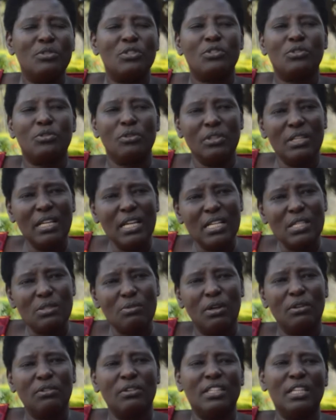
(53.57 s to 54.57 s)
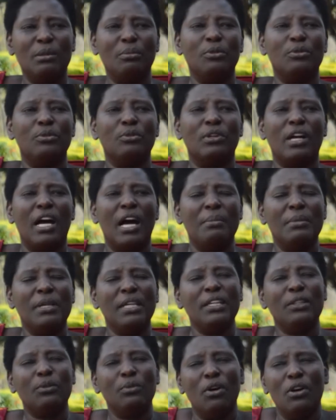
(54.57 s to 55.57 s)
Students were not able to come.
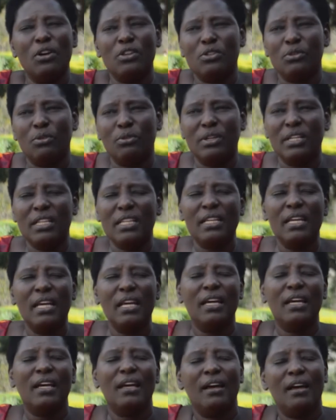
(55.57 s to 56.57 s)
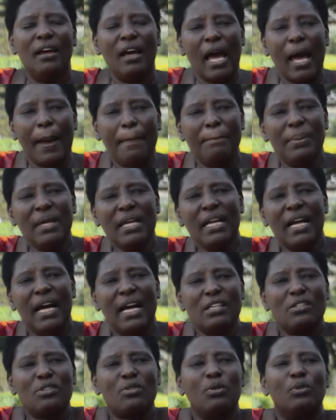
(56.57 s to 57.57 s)
It was really a big
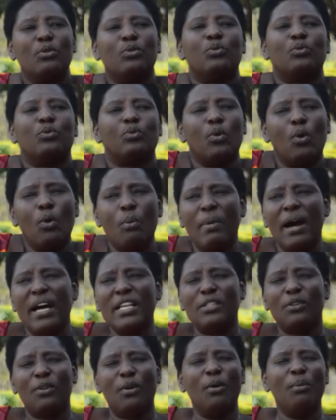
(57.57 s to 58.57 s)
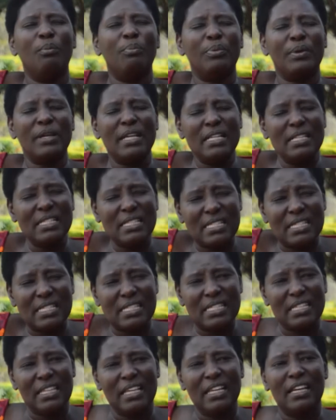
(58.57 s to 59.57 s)
hassle, too much
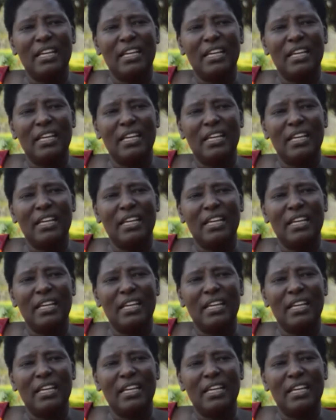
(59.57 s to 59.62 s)
complaints.